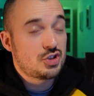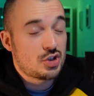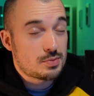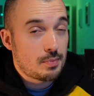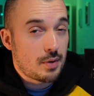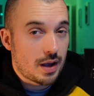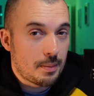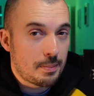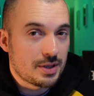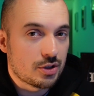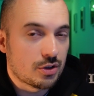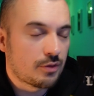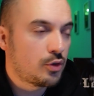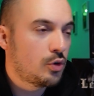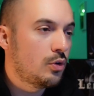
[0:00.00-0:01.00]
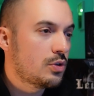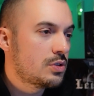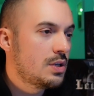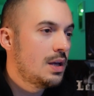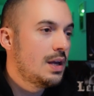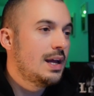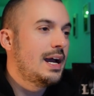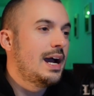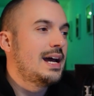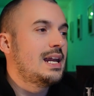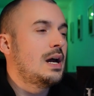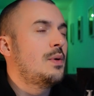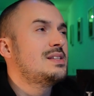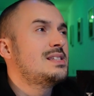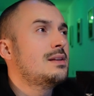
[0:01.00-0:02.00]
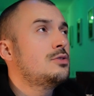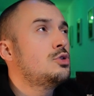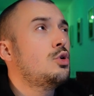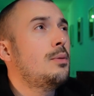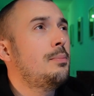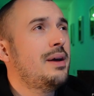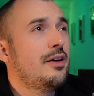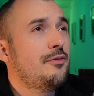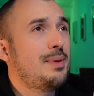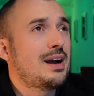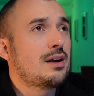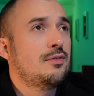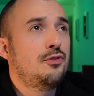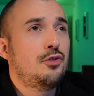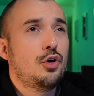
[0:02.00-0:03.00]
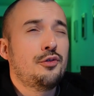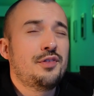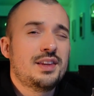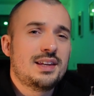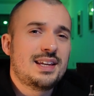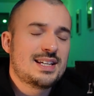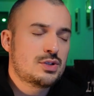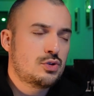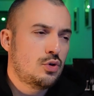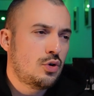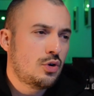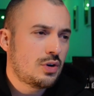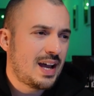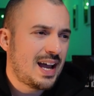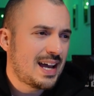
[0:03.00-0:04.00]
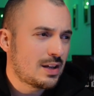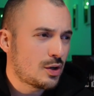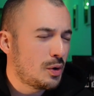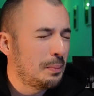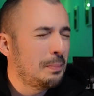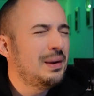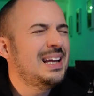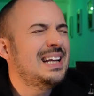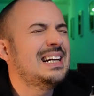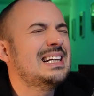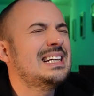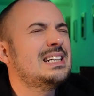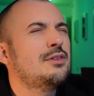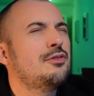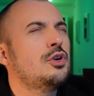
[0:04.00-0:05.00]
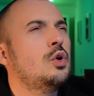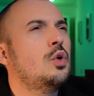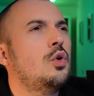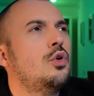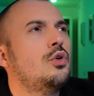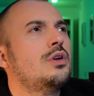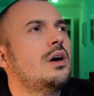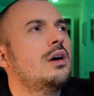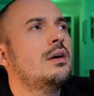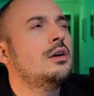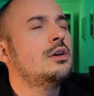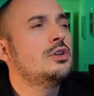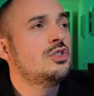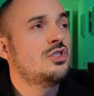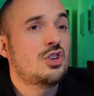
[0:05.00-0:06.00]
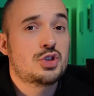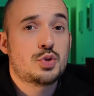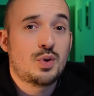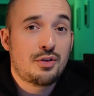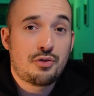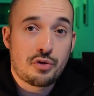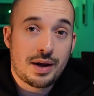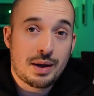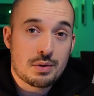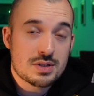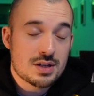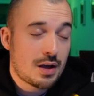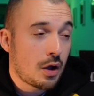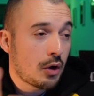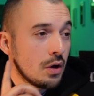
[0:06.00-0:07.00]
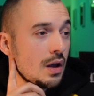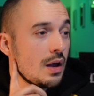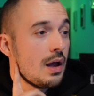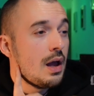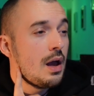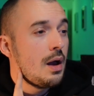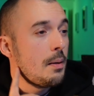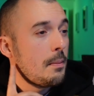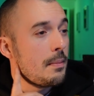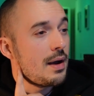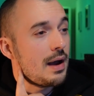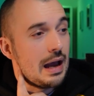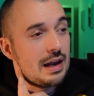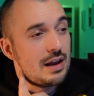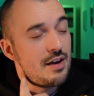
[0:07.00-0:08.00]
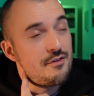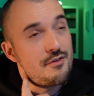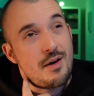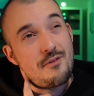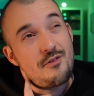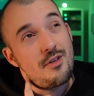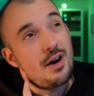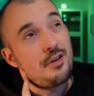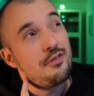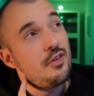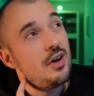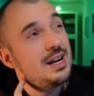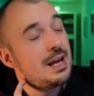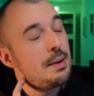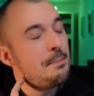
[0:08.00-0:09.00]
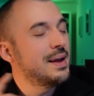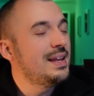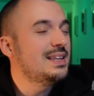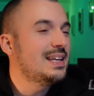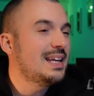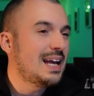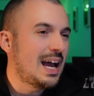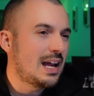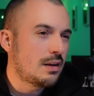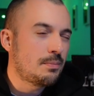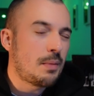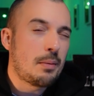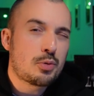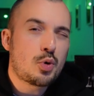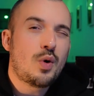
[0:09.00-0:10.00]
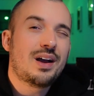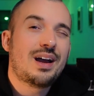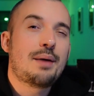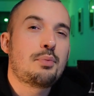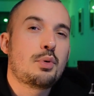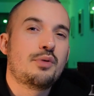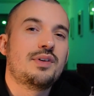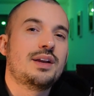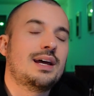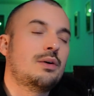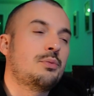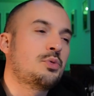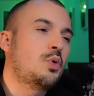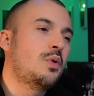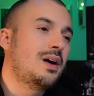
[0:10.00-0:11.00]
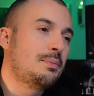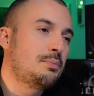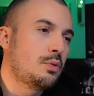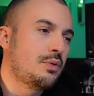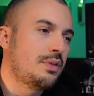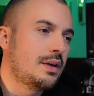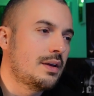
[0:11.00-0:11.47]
just my opinion, of course. Now I did do a bit of back and forth in the Discord. I had a completely different order just 24 hours ago. And I've, I've, I've finally amended it and I'm, I'm quite happy with it now. I'm quite happy with